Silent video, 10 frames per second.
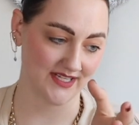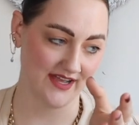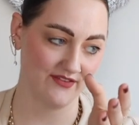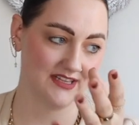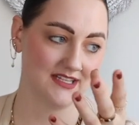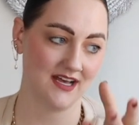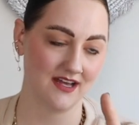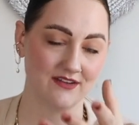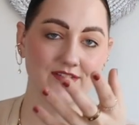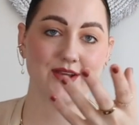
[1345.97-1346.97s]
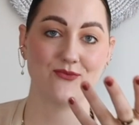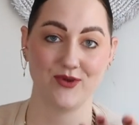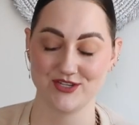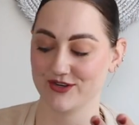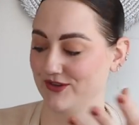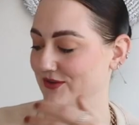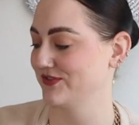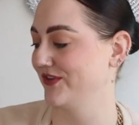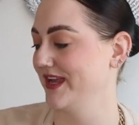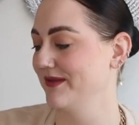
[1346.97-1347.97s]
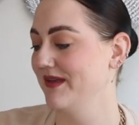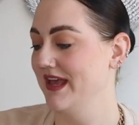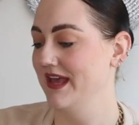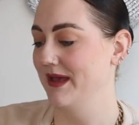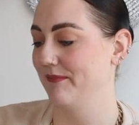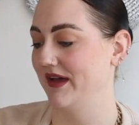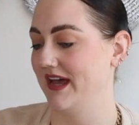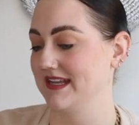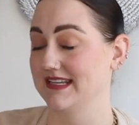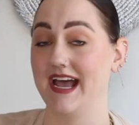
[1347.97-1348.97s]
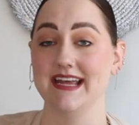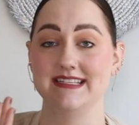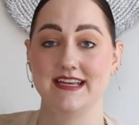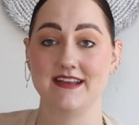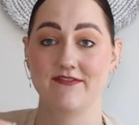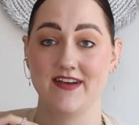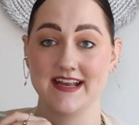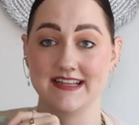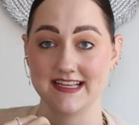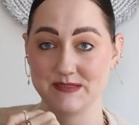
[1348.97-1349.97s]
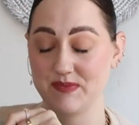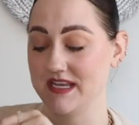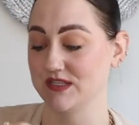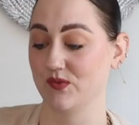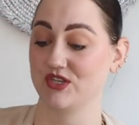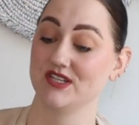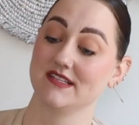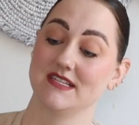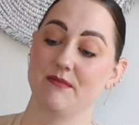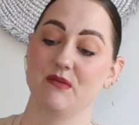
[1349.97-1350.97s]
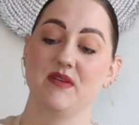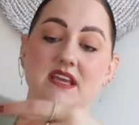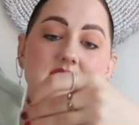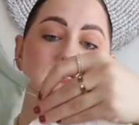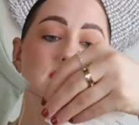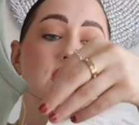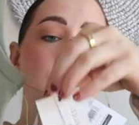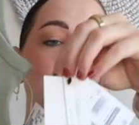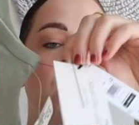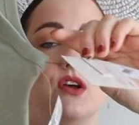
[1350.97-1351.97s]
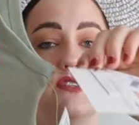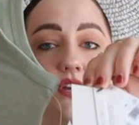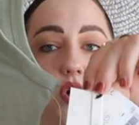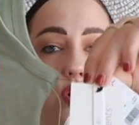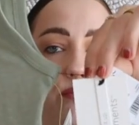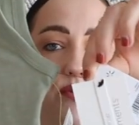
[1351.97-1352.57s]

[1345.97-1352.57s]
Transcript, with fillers: I have a lot of like winter clothes for him, but I did find this piece, which is a summer piece. Also